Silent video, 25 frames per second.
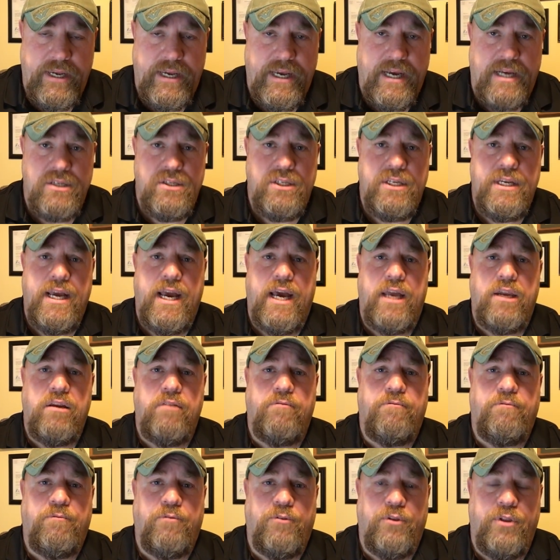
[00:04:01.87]
Yes, he had
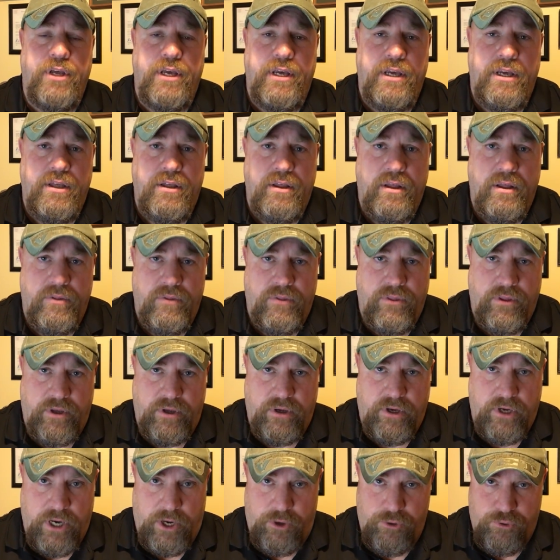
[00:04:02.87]
to flee the
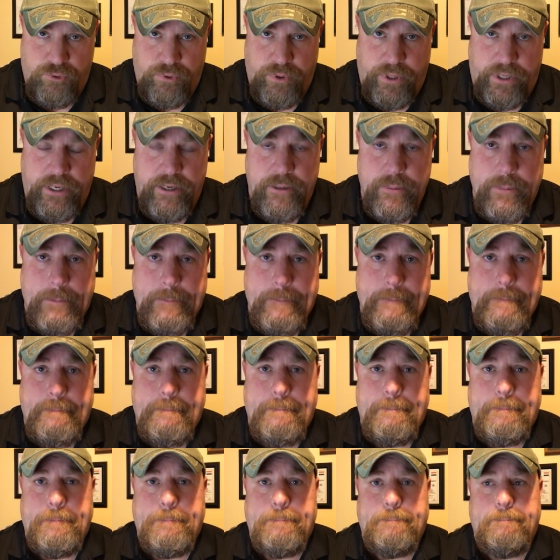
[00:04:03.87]
country.
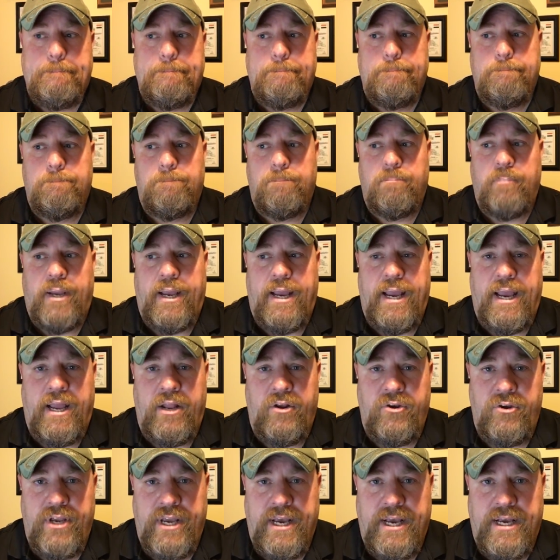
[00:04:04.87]

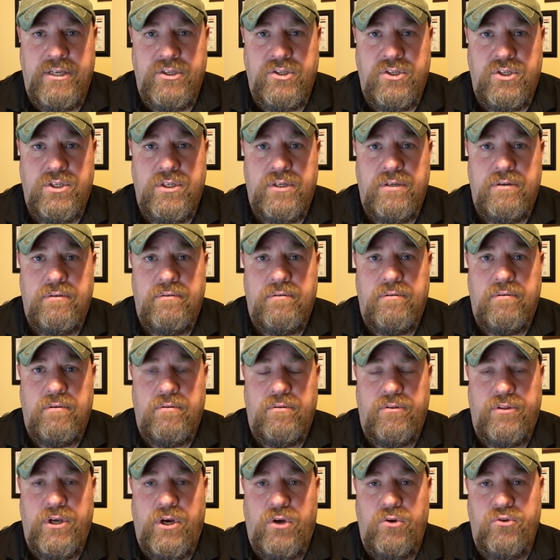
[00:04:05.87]
And yes,
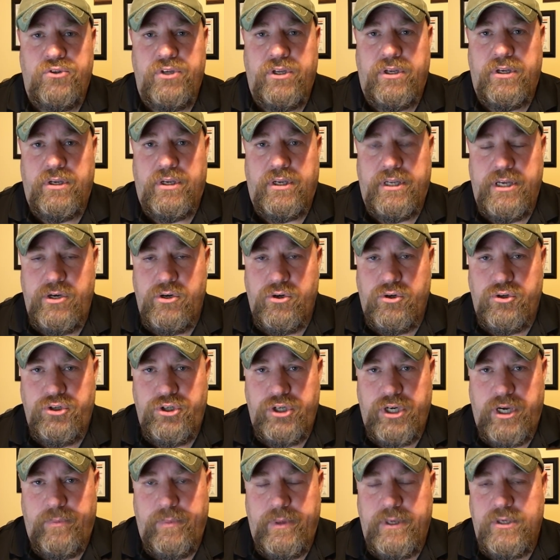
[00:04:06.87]
those in
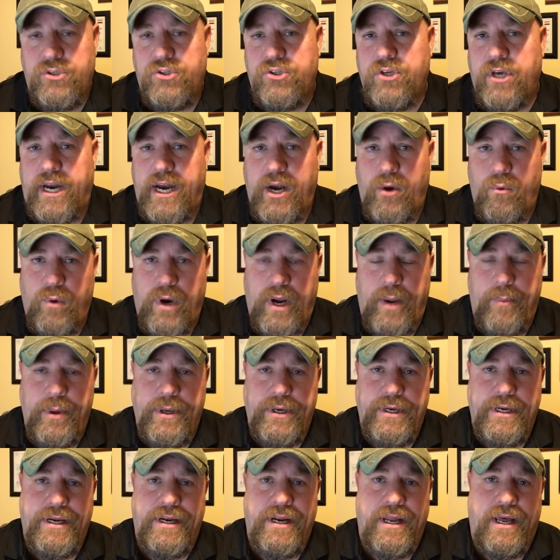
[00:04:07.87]
leadership in Saudi
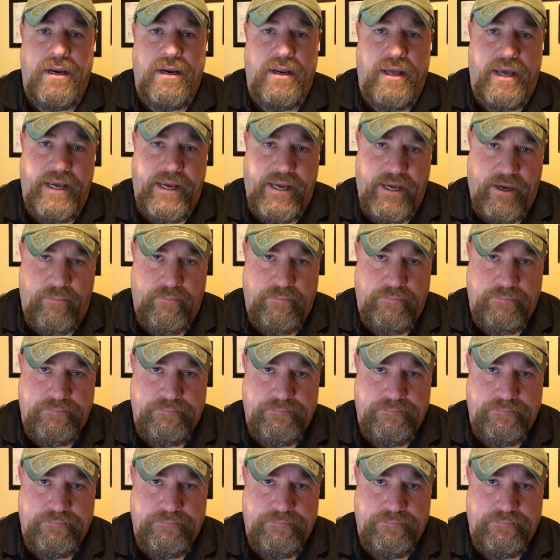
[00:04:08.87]
Arabia did not like him.